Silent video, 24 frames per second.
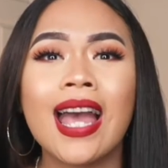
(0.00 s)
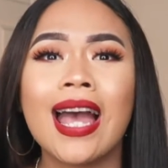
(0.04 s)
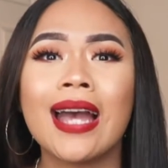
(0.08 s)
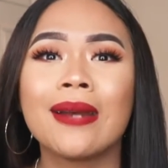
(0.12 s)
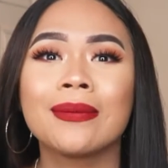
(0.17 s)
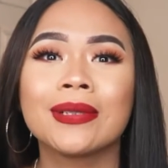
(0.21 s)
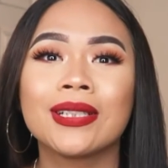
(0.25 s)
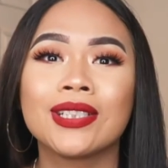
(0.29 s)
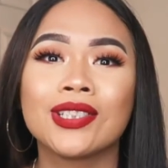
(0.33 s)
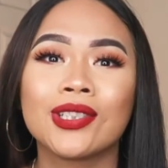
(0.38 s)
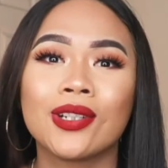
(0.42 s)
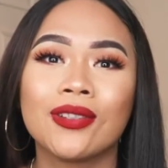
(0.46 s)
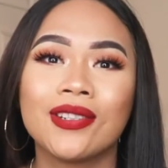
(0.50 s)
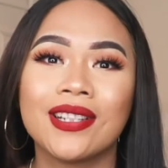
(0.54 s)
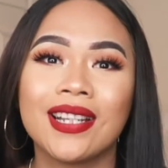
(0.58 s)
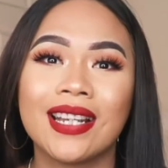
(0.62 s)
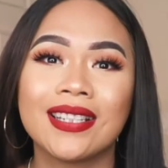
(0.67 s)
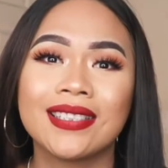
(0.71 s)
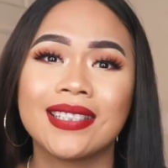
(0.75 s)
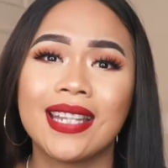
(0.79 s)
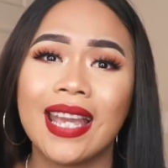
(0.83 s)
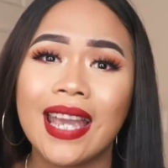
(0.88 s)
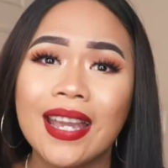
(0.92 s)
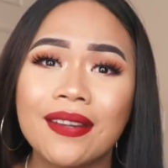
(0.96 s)
I'm gonna show you
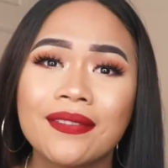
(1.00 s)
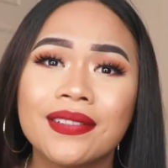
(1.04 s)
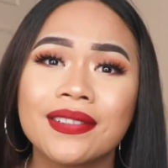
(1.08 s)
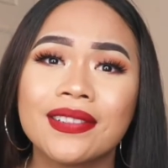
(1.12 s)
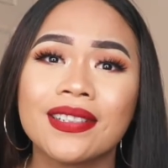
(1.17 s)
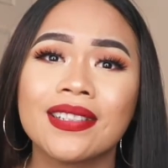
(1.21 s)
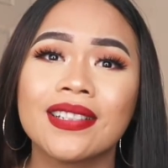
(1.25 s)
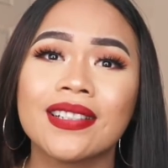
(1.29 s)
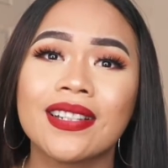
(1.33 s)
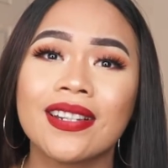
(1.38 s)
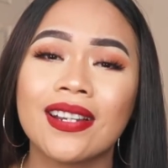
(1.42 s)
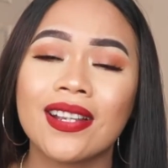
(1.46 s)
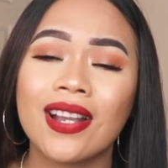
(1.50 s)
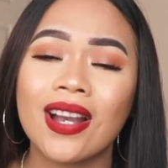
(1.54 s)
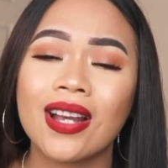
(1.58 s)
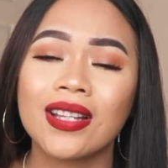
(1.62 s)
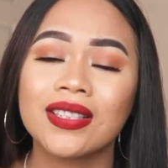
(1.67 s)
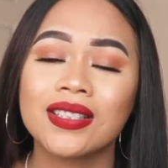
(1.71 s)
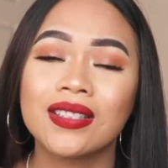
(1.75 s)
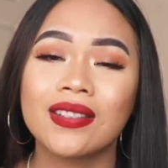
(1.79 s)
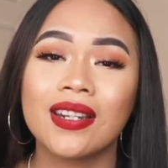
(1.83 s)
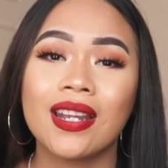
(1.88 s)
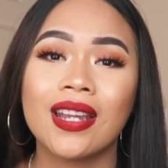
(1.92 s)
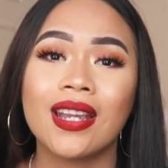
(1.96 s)
guys everything that I
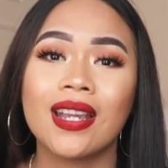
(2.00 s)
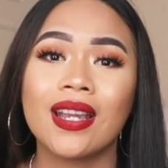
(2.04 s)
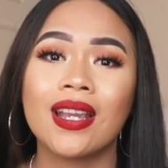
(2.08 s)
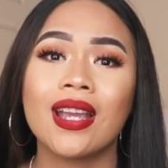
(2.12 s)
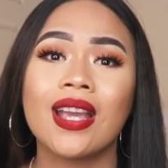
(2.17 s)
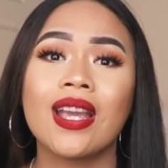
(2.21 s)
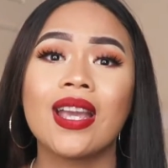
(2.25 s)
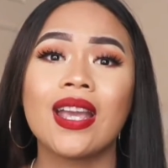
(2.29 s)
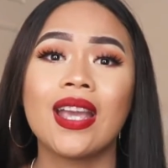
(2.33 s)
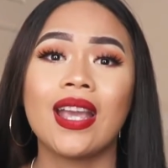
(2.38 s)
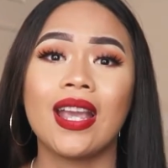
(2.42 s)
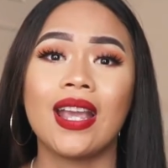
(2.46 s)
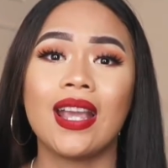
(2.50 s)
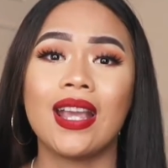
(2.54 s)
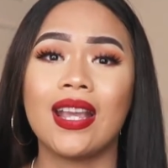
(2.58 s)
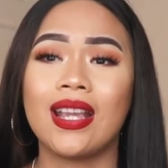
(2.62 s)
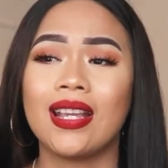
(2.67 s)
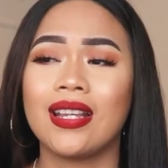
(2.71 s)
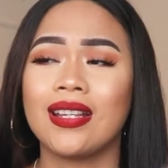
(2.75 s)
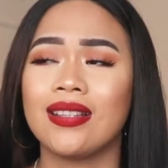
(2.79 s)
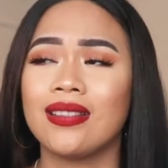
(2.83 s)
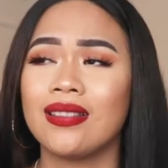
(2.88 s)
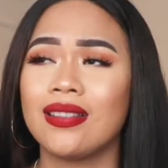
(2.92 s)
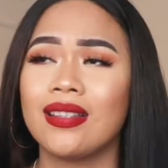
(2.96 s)
got today,
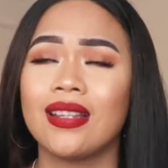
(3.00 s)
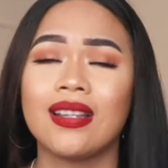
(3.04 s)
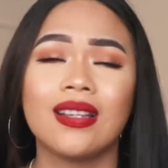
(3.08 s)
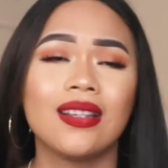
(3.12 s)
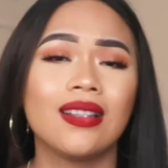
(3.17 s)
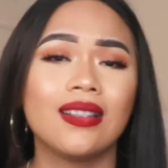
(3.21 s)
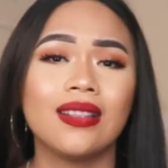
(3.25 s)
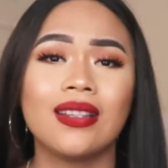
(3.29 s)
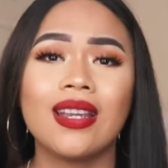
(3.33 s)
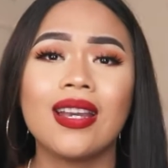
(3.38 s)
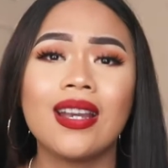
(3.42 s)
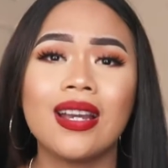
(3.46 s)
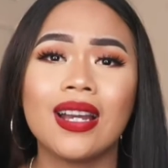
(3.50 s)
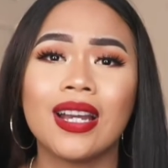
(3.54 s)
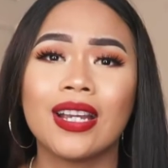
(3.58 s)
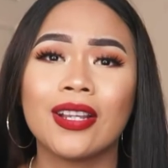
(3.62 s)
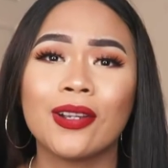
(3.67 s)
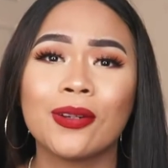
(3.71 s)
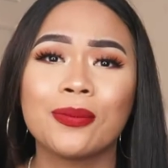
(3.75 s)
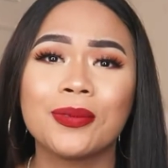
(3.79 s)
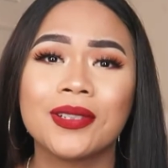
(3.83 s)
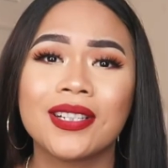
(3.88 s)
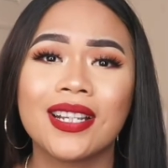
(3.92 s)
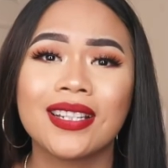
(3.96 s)
and yeah, I
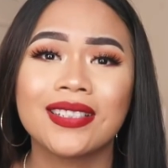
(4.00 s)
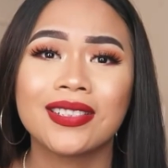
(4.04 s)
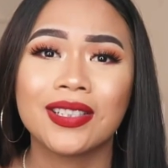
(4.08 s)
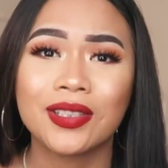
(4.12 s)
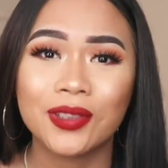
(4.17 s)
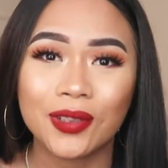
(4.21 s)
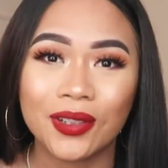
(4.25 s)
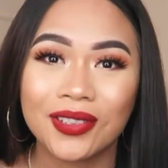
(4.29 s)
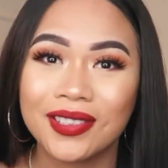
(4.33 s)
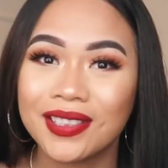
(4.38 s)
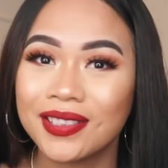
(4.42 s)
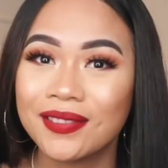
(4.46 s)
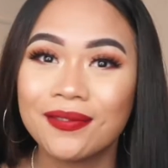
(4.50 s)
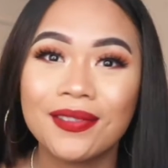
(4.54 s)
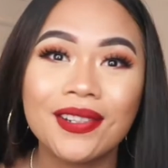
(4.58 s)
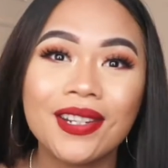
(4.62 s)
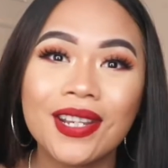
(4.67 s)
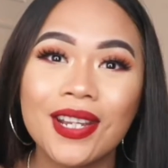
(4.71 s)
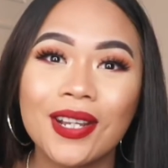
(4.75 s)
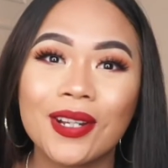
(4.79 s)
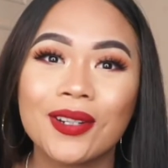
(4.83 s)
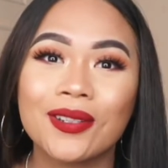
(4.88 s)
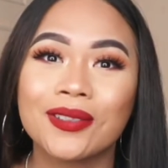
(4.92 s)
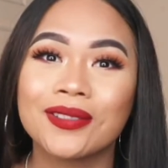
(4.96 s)
hope you guys enjoyed this
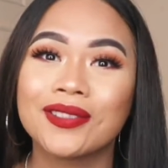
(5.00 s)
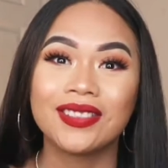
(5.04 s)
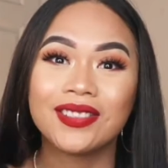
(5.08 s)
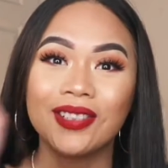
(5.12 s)
video.